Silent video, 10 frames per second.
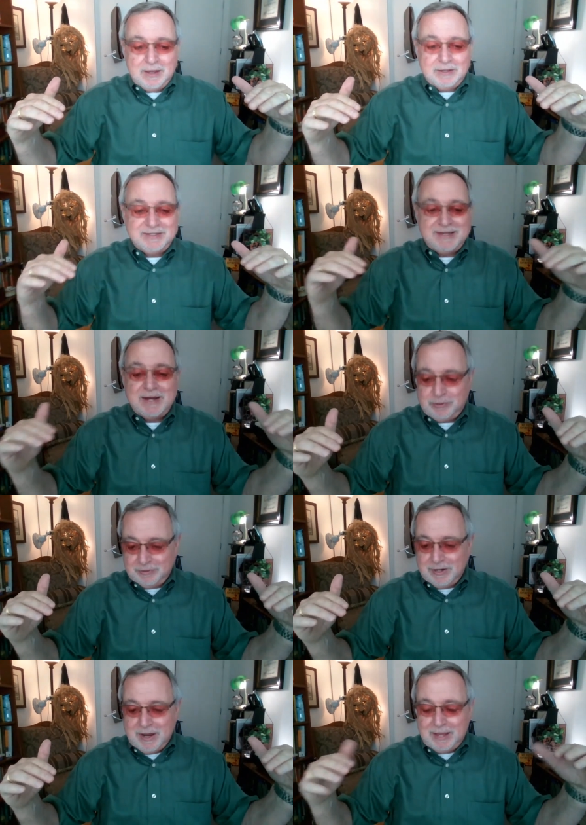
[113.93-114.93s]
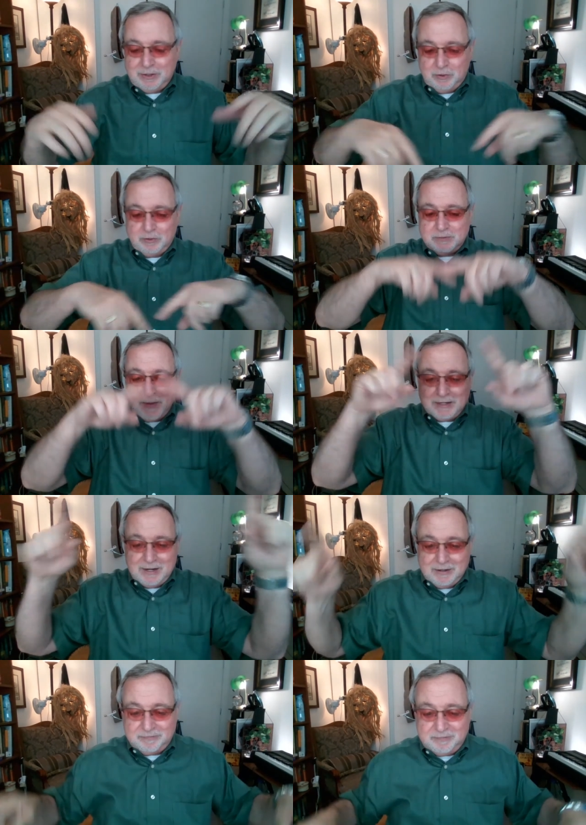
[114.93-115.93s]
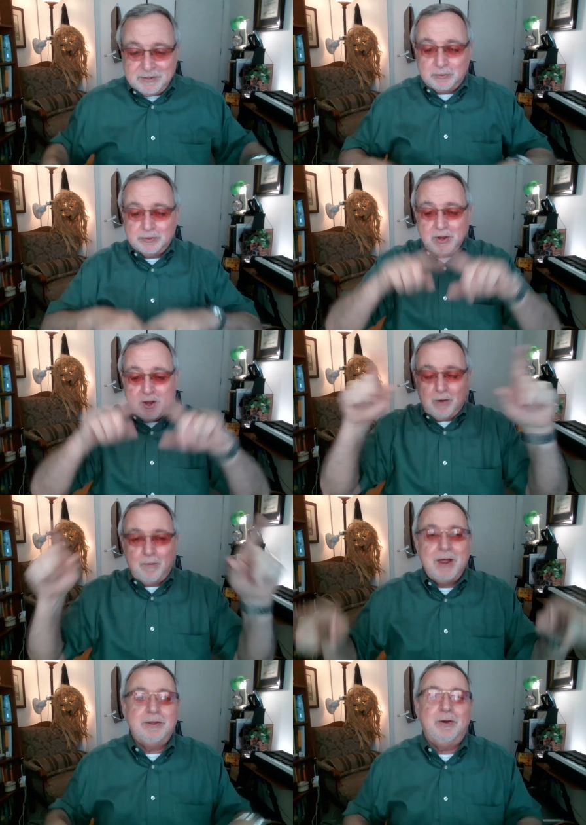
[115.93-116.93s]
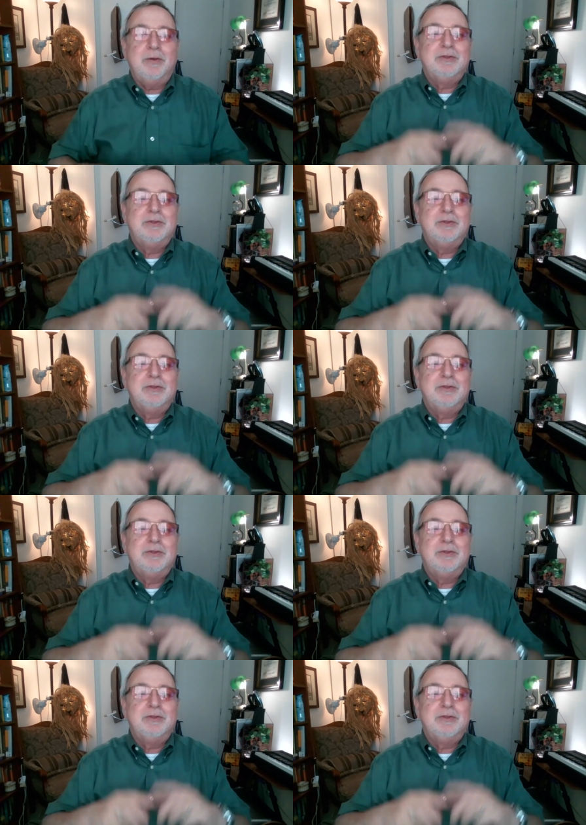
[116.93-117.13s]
center and the Earth's magnetic field around the Earth.